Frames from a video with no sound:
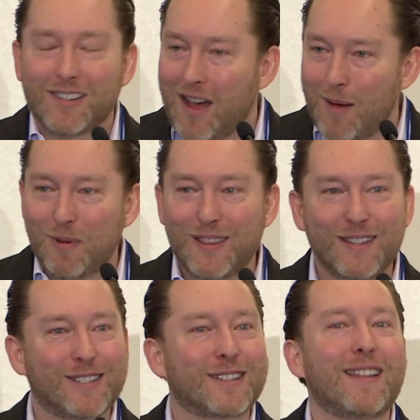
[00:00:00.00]
Copy
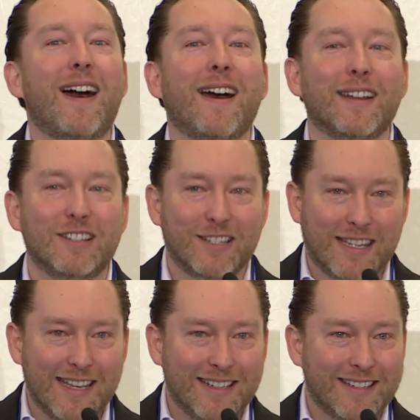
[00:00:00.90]
these slides.
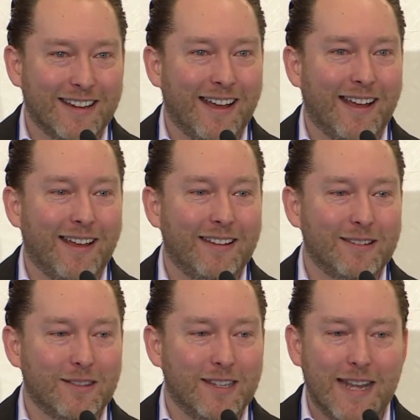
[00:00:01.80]
Get
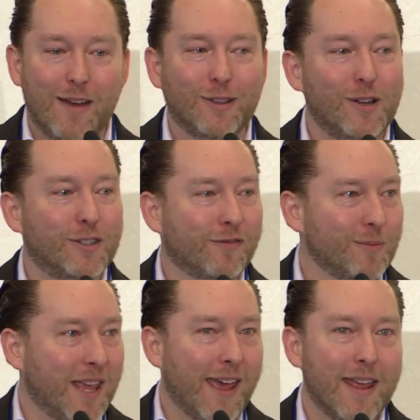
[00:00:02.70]
the downloads
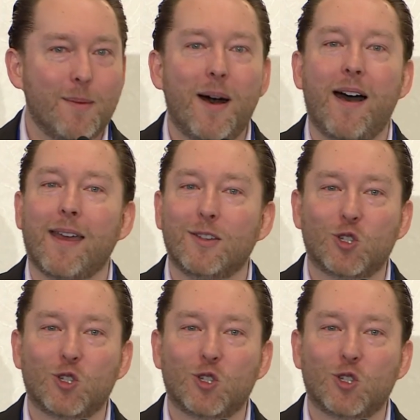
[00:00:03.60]
from KMI.